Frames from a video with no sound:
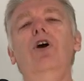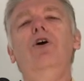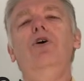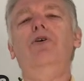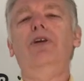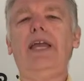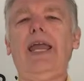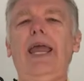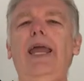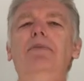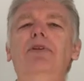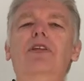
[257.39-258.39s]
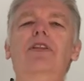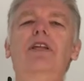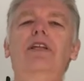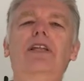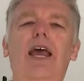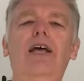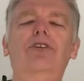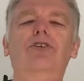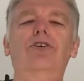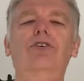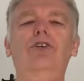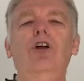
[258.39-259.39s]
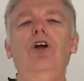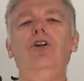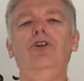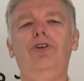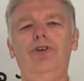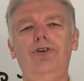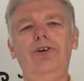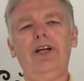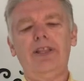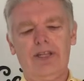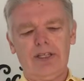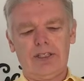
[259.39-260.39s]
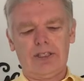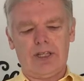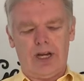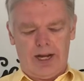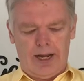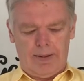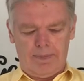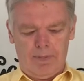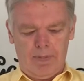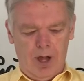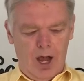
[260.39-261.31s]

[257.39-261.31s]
who came to the desert during this time.